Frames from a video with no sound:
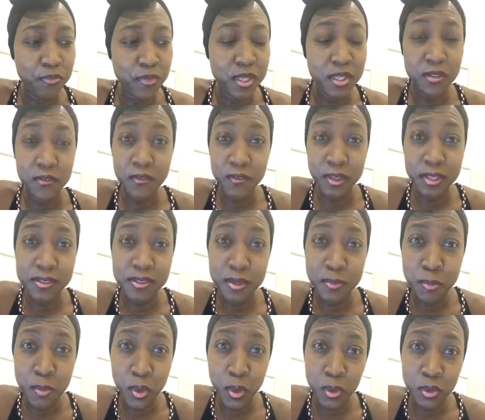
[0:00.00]

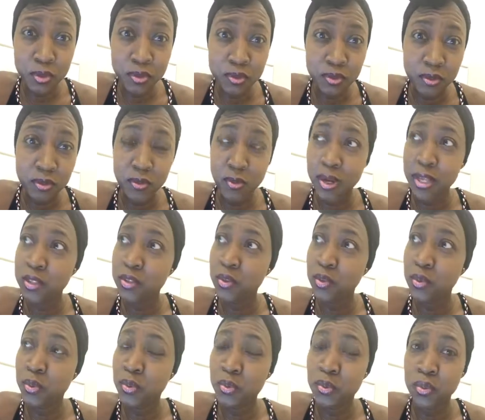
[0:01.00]
victim mode, when
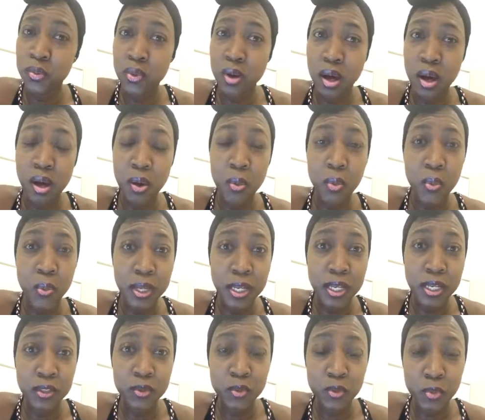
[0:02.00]
you are
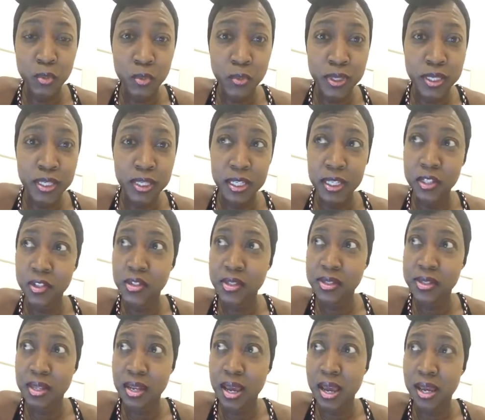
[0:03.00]
willing to really
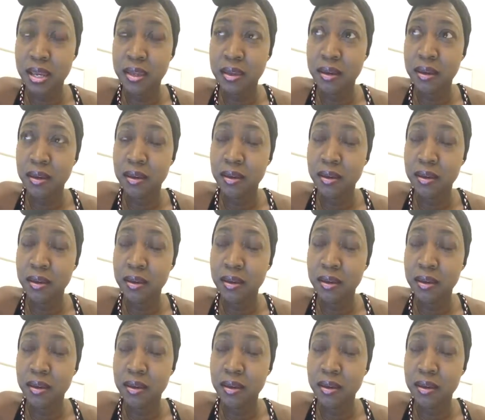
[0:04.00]
just like